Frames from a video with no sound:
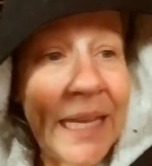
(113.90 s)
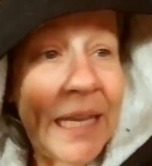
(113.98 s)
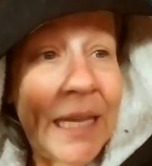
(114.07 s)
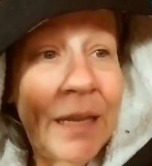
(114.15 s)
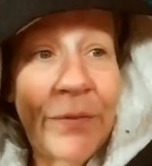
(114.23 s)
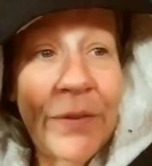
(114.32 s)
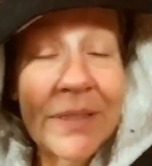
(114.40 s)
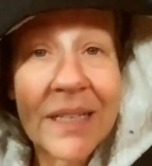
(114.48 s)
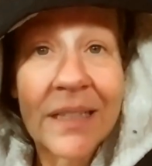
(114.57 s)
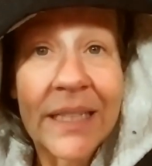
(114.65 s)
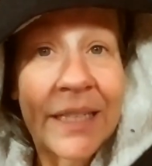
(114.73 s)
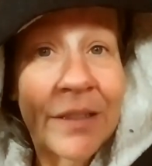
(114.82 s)
If it's
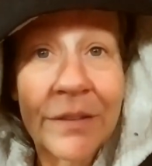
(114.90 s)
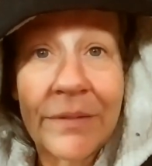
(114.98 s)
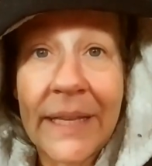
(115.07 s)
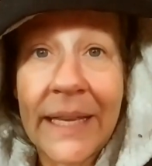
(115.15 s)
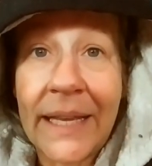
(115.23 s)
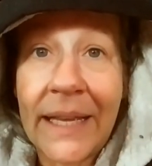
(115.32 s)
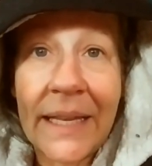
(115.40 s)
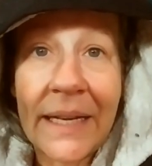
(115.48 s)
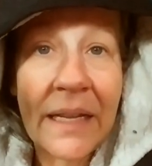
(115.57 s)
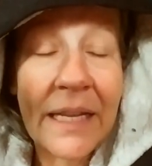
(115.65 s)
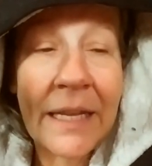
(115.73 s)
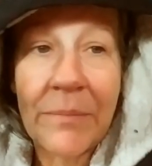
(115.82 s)
clear,
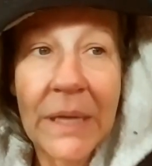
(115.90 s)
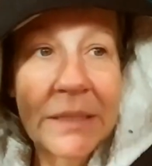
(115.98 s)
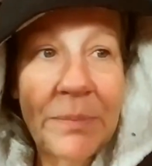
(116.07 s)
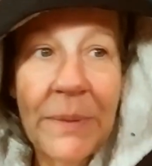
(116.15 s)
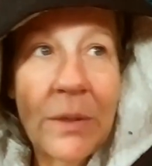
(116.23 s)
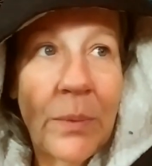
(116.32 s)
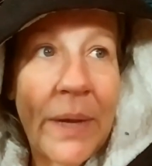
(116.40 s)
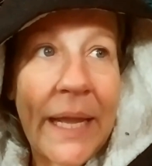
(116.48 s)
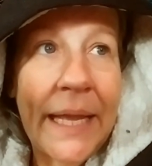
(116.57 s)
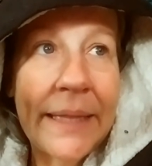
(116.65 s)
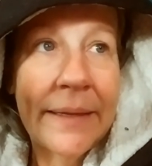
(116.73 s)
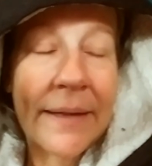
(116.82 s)
then it must be the
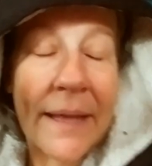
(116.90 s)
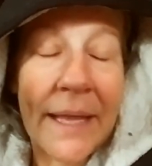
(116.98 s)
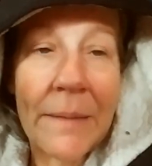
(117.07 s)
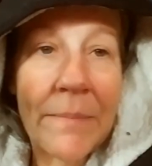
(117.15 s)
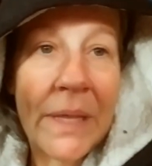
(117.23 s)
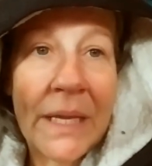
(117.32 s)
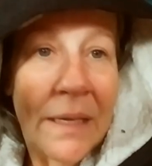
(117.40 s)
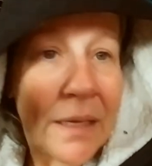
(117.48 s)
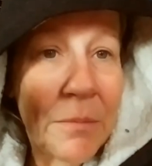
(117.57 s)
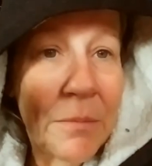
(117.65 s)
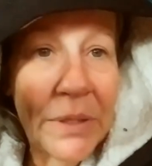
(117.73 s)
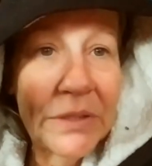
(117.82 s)
way that I'm
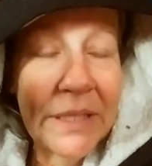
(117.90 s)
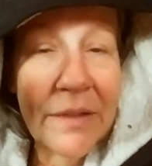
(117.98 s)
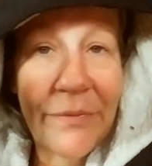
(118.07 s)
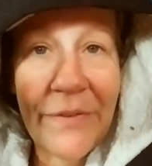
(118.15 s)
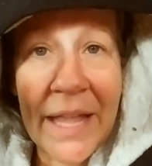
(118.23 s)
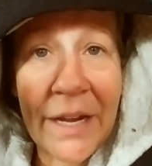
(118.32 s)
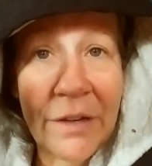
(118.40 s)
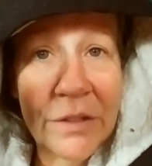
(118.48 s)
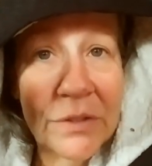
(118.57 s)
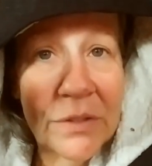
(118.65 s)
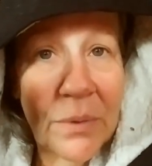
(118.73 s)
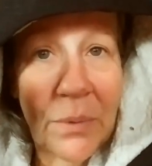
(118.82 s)
building the
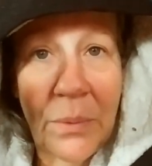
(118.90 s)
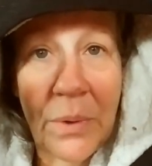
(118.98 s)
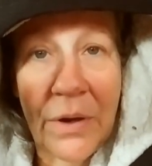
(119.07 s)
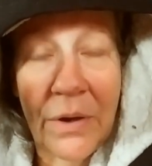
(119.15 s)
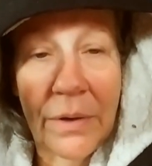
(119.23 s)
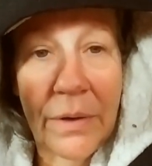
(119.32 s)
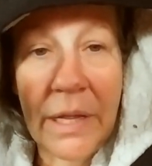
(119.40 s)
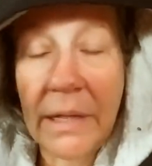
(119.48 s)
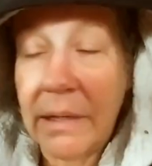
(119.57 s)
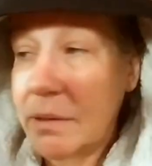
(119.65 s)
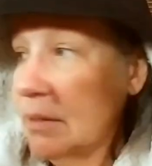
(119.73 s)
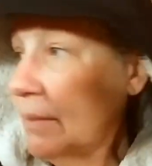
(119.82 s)
fires or
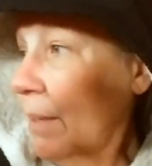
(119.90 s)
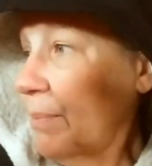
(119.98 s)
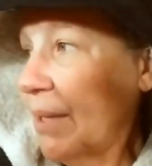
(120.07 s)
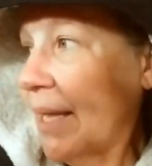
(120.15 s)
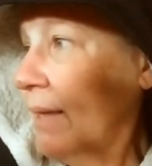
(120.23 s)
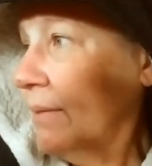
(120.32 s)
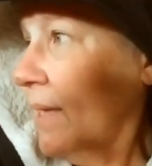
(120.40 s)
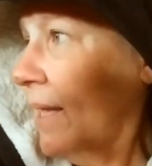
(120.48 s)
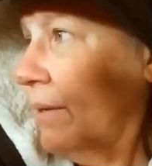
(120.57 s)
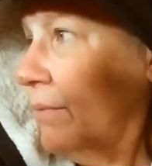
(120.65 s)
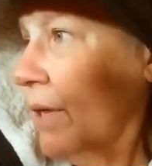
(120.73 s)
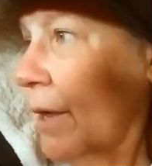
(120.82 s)
something else.
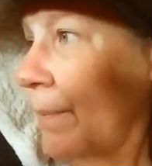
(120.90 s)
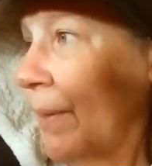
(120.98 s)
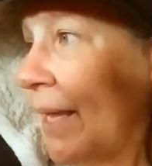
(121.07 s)
I don't know.